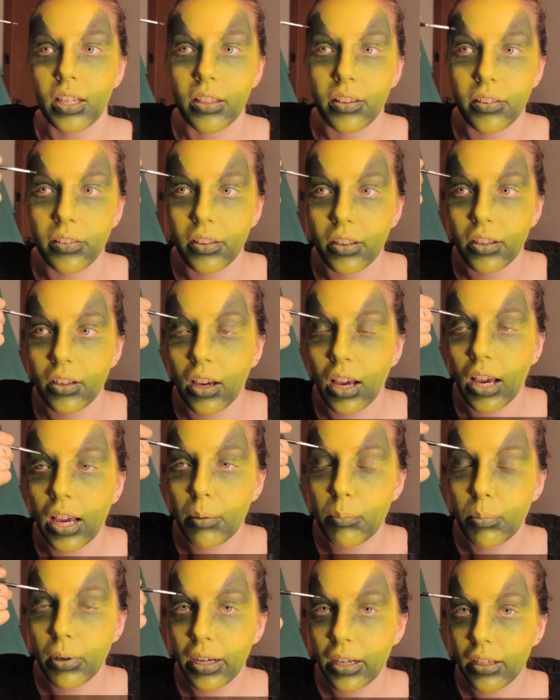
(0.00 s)
The
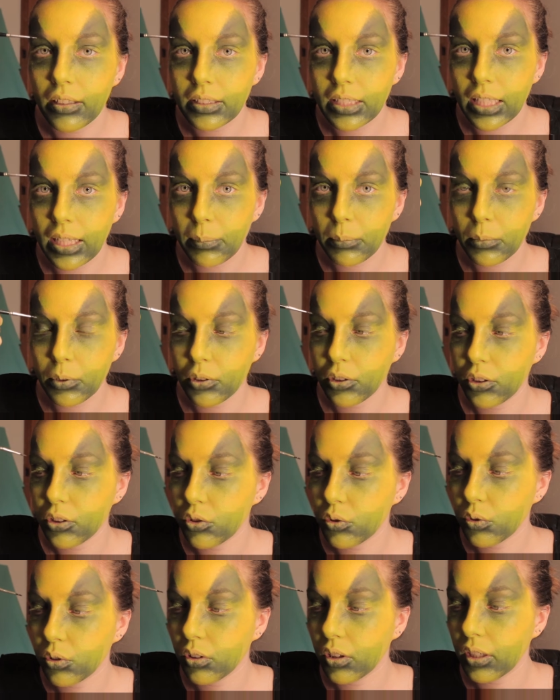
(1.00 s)
eyebrows I'm going to
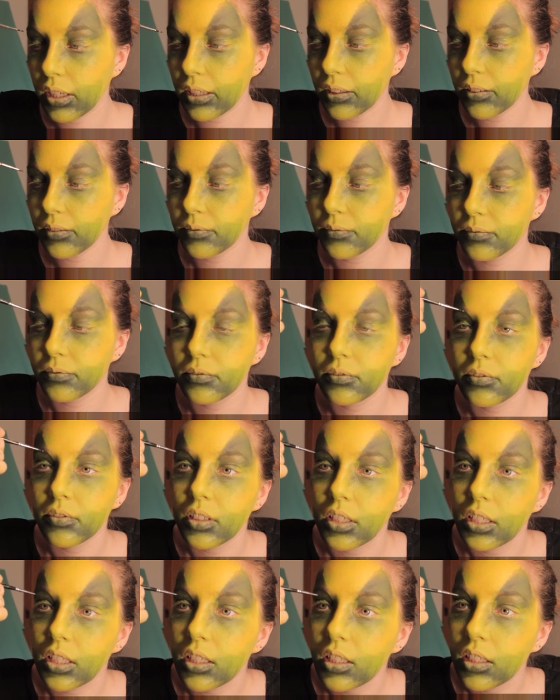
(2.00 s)
draw now,
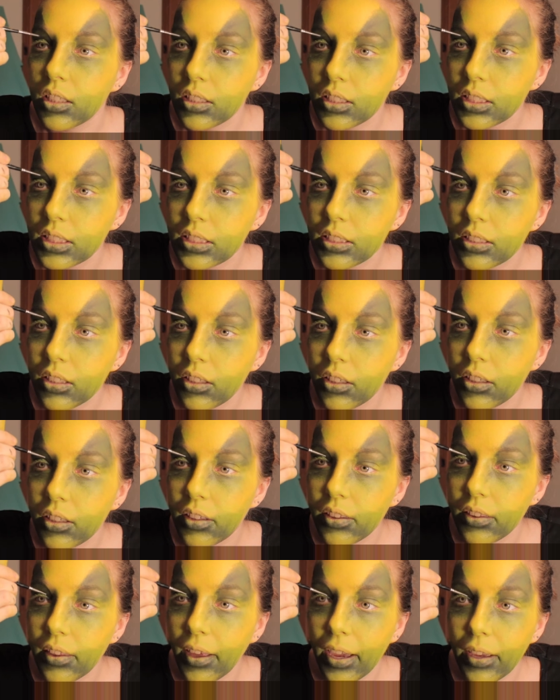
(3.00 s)

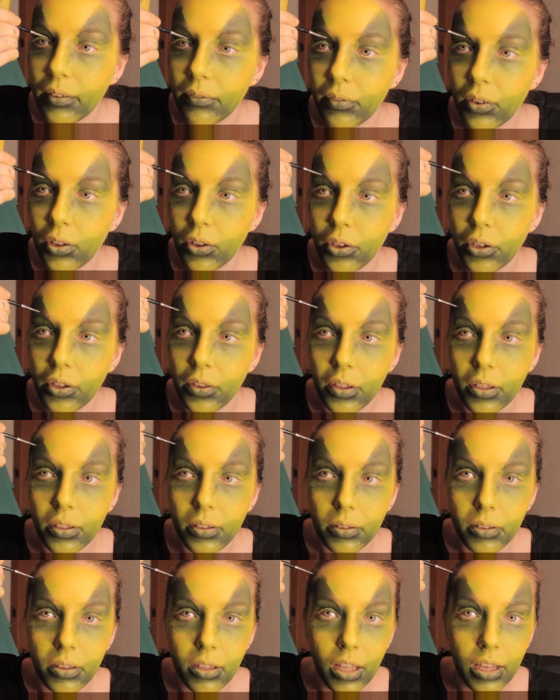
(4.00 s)
so they follow
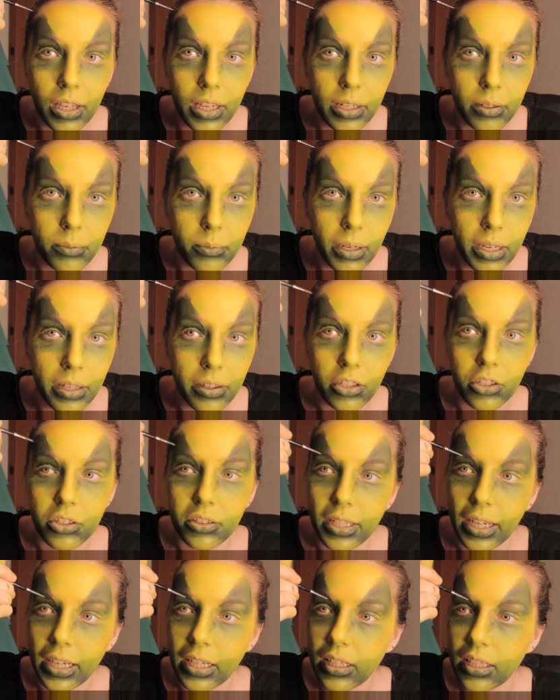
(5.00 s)
the line where the
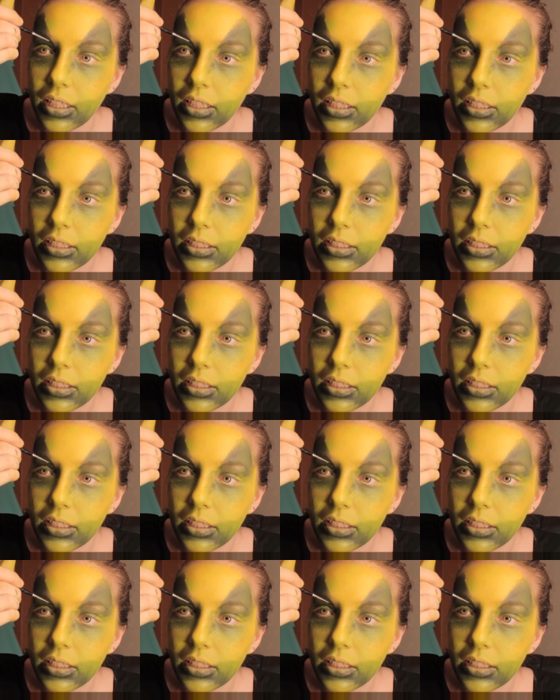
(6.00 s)
shading